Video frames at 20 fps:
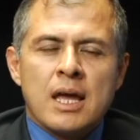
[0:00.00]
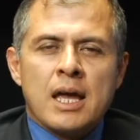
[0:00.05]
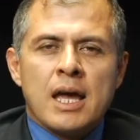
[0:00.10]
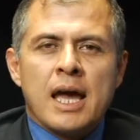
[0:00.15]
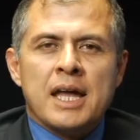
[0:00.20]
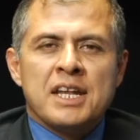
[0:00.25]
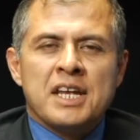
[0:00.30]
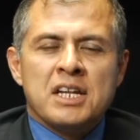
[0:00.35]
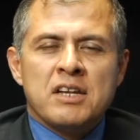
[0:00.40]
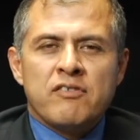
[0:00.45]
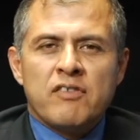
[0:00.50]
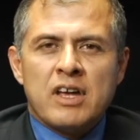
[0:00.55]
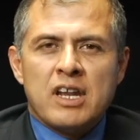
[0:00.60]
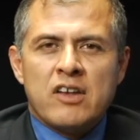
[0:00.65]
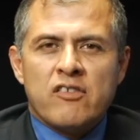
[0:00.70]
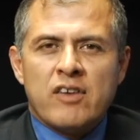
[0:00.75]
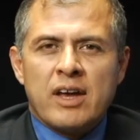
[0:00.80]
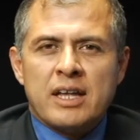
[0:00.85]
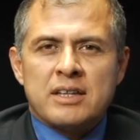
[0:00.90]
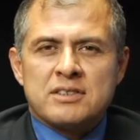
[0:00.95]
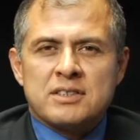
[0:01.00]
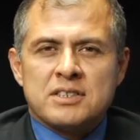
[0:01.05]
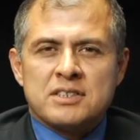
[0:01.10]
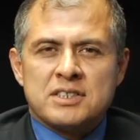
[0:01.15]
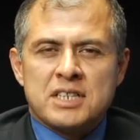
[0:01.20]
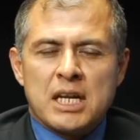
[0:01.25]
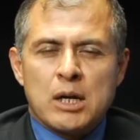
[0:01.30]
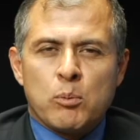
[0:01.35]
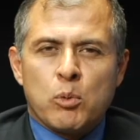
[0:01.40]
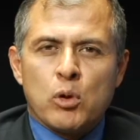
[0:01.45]
and innovative and
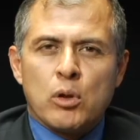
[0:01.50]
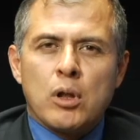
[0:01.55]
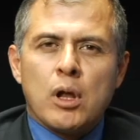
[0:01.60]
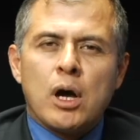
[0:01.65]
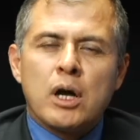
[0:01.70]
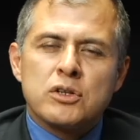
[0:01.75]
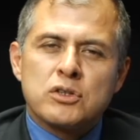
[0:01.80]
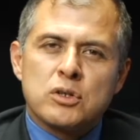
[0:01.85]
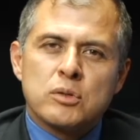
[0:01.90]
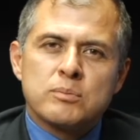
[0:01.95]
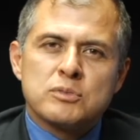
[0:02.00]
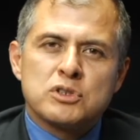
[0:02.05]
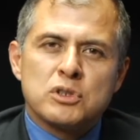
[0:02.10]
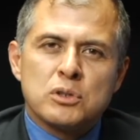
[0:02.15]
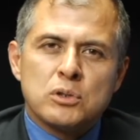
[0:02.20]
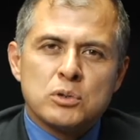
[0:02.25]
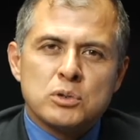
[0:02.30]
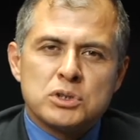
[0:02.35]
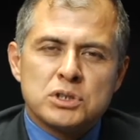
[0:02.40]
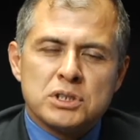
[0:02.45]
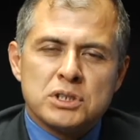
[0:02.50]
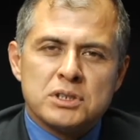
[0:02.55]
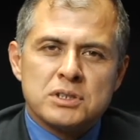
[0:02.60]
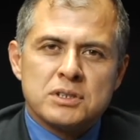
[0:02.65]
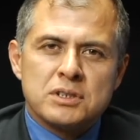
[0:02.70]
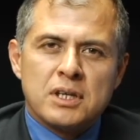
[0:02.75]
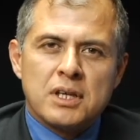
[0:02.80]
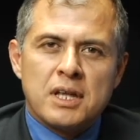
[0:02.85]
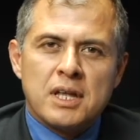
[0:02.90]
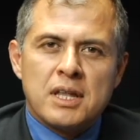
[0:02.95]
sustainable long term
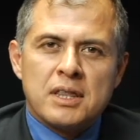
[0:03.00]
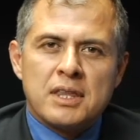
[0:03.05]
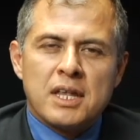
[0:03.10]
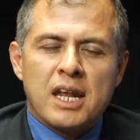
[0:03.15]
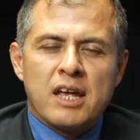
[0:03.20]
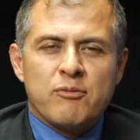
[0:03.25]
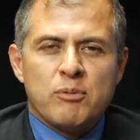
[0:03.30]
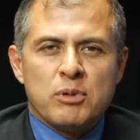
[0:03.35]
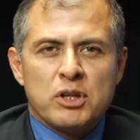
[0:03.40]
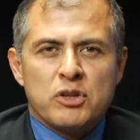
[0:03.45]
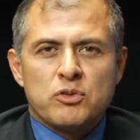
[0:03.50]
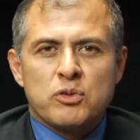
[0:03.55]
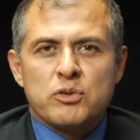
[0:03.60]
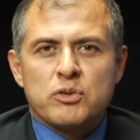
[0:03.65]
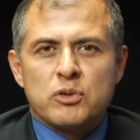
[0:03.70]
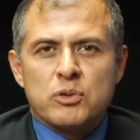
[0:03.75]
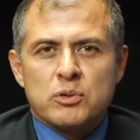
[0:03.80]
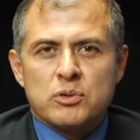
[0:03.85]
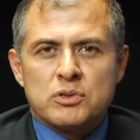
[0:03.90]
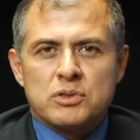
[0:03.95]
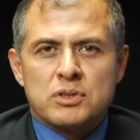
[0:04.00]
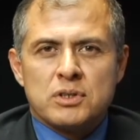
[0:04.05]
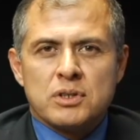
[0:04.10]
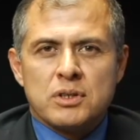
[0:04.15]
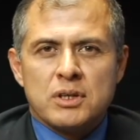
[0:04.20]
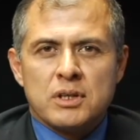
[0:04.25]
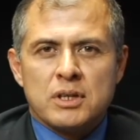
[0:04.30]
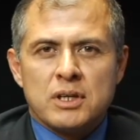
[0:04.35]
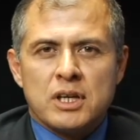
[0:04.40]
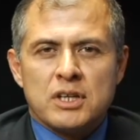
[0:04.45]
solutions that have been introduced
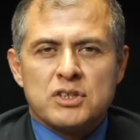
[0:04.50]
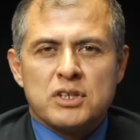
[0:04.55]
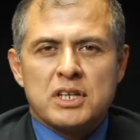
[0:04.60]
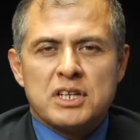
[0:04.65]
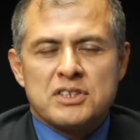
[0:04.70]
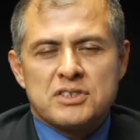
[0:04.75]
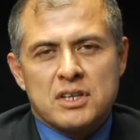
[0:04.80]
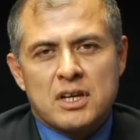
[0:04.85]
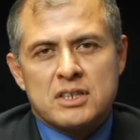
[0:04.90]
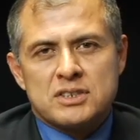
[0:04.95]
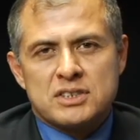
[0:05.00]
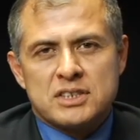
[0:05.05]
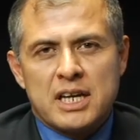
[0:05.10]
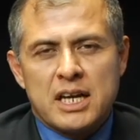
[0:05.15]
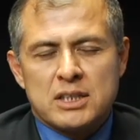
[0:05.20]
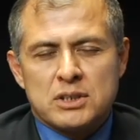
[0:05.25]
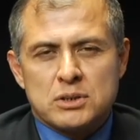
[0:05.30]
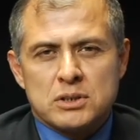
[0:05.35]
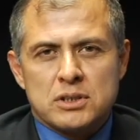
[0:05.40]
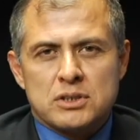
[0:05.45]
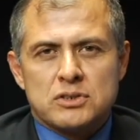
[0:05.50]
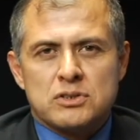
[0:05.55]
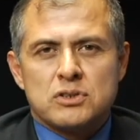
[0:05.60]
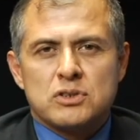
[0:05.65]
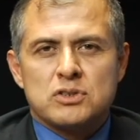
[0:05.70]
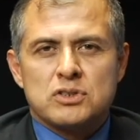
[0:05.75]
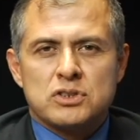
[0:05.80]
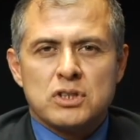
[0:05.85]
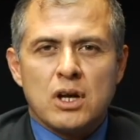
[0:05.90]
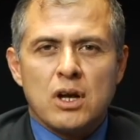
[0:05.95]
into East Los Angeles
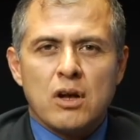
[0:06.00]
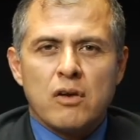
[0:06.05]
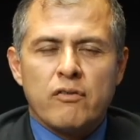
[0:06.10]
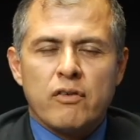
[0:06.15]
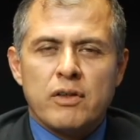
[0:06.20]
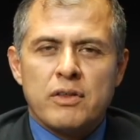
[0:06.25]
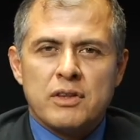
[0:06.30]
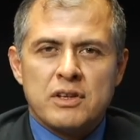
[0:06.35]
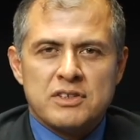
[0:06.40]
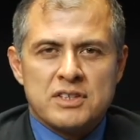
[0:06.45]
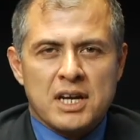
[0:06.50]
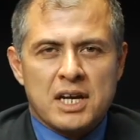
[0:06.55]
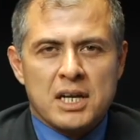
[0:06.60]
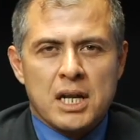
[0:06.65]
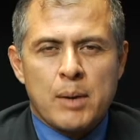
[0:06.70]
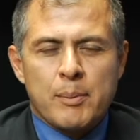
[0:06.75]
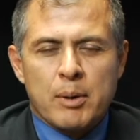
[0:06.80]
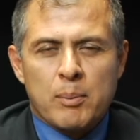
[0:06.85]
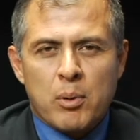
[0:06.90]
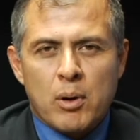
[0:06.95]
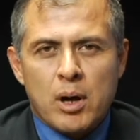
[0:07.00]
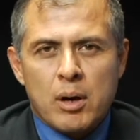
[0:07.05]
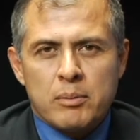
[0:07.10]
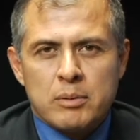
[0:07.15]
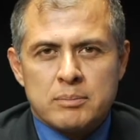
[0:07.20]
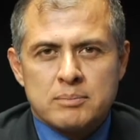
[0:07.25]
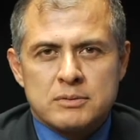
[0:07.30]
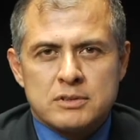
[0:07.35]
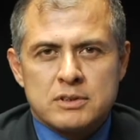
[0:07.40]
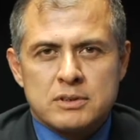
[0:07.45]
to solve these economic
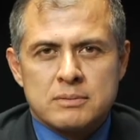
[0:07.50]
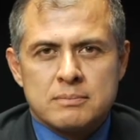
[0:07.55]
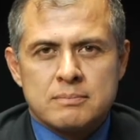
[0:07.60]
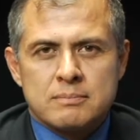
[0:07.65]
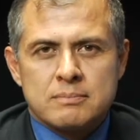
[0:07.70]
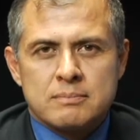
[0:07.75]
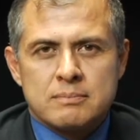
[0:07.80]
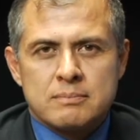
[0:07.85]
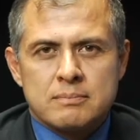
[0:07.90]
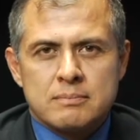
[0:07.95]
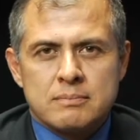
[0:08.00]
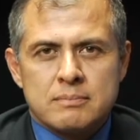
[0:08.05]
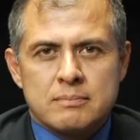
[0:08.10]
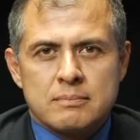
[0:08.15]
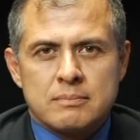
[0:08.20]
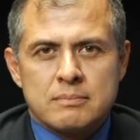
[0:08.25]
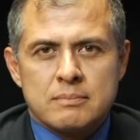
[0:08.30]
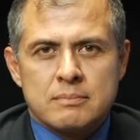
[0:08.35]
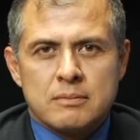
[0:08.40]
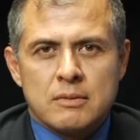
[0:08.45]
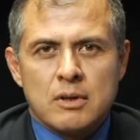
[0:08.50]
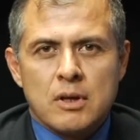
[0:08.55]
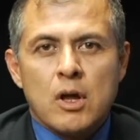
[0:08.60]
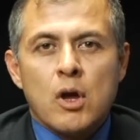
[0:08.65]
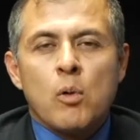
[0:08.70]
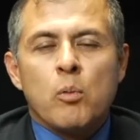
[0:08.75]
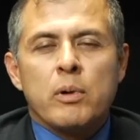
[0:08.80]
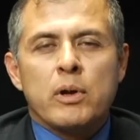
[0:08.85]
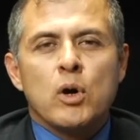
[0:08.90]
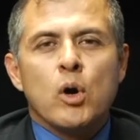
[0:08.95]
problems.
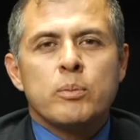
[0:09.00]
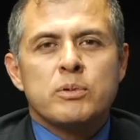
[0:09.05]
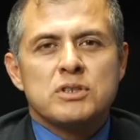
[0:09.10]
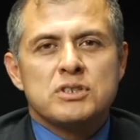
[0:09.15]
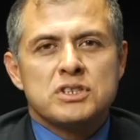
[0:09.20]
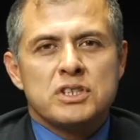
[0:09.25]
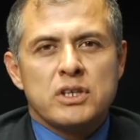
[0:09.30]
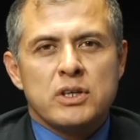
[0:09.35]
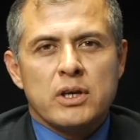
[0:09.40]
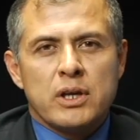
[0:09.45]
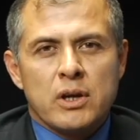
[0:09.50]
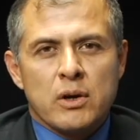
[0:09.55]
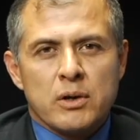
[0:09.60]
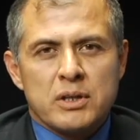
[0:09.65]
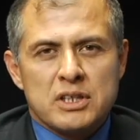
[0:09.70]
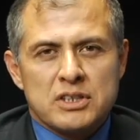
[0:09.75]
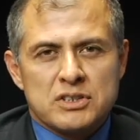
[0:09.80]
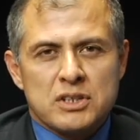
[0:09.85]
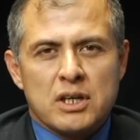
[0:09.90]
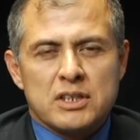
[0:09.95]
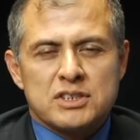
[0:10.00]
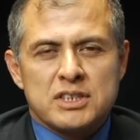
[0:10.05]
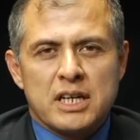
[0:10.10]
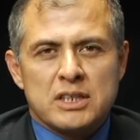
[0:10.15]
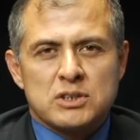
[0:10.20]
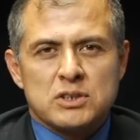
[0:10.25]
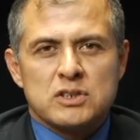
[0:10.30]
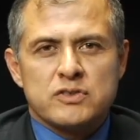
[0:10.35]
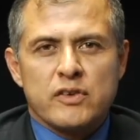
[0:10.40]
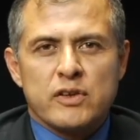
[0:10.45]
We hope to see you here in East Los
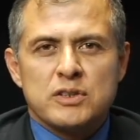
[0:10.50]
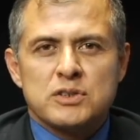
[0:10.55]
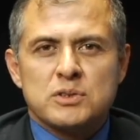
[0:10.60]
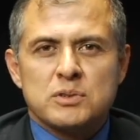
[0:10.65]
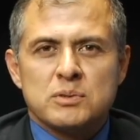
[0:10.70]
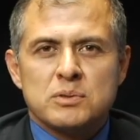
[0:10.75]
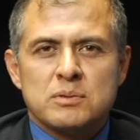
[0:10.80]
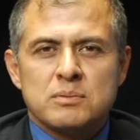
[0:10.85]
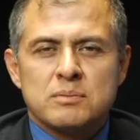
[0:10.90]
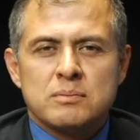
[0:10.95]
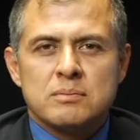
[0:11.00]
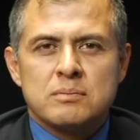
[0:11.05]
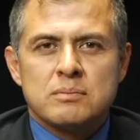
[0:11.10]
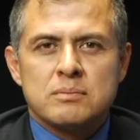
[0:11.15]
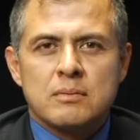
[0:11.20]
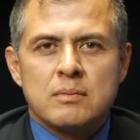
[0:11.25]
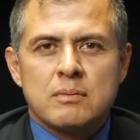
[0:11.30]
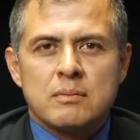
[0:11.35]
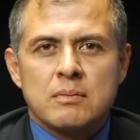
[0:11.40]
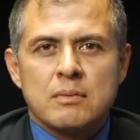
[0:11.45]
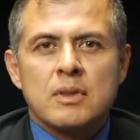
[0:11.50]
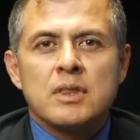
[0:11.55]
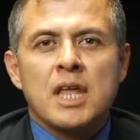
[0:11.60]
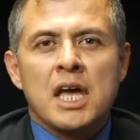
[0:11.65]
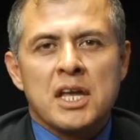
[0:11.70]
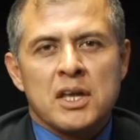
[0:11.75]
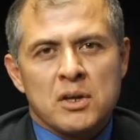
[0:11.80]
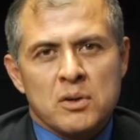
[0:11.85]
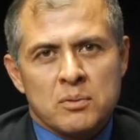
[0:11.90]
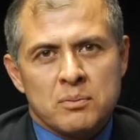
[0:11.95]
Angeles very soon.
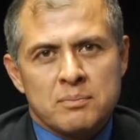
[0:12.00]
Thank you.